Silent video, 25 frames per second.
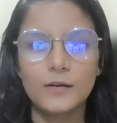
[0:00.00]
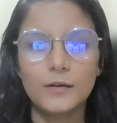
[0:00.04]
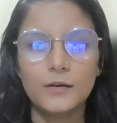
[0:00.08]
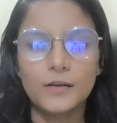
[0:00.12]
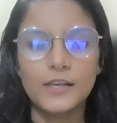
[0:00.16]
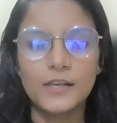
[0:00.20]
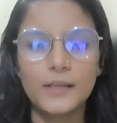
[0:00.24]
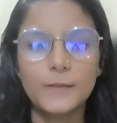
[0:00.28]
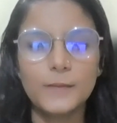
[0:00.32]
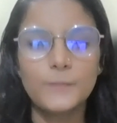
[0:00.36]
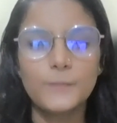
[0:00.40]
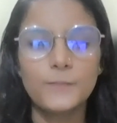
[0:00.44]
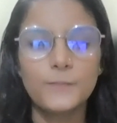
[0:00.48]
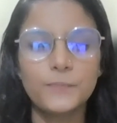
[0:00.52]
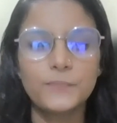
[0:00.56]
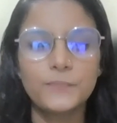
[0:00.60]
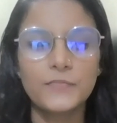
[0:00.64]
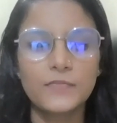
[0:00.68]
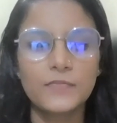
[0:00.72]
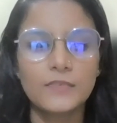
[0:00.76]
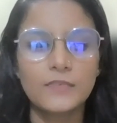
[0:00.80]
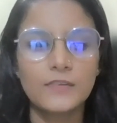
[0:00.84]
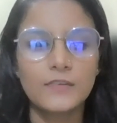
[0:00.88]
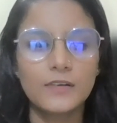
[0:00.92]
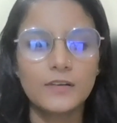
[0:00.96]
Okay.
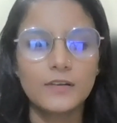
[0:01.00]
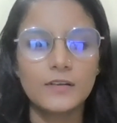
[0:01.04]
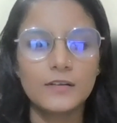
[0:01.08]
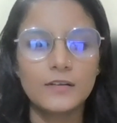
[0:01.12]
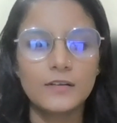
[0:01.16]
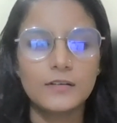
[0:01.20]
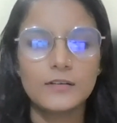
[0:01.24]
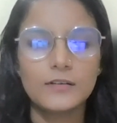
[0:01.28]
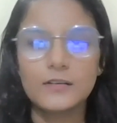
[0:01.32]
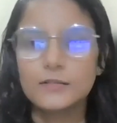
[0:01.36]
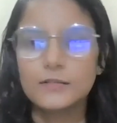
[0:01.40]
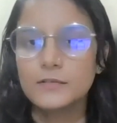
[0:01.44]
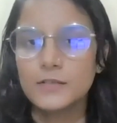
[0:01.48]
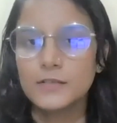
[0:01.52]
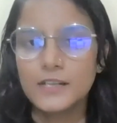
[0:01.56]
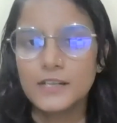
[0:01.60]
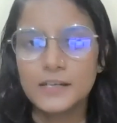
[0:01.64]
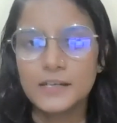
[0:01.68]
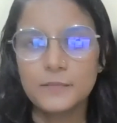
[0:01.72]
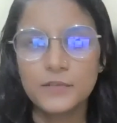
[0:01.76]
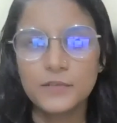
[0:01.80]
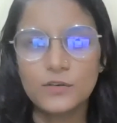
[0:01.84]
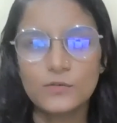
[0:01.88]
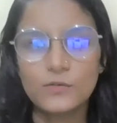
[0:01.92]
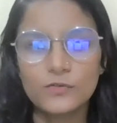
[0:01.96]

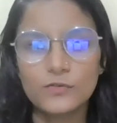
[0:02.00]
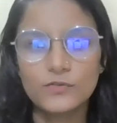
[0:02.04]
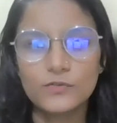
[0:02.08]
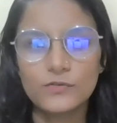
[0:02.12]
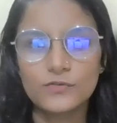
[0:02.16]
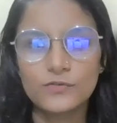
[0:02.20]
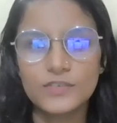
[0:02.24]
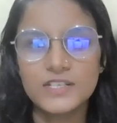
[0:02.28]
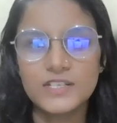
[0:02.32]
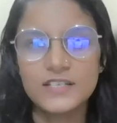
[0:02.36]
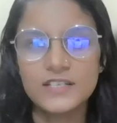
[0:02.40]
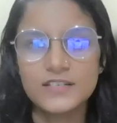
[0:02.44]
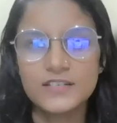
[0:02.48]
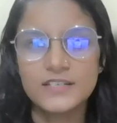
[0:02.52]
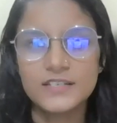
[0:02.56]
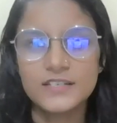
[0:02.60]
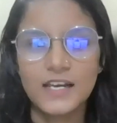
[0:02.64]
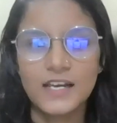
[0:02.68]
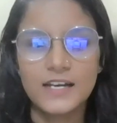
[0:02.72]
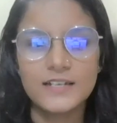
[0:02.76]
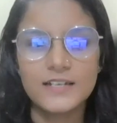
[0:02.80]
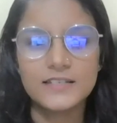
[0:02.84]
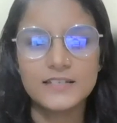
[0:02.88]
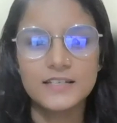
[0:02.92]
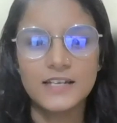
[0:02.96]
Let me go through these
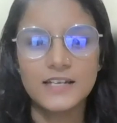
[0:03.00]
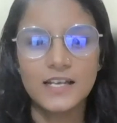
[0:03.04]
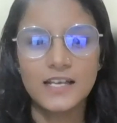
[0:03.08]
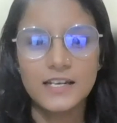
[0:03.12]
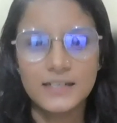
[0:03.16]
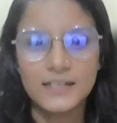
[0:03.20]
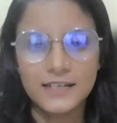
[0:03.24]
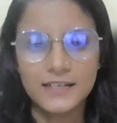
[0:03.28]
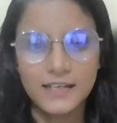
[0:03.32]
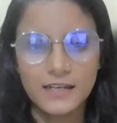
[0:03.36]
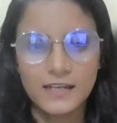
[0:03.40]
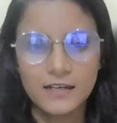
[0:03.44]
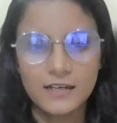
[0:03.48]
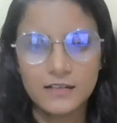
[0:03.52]
chats and I'll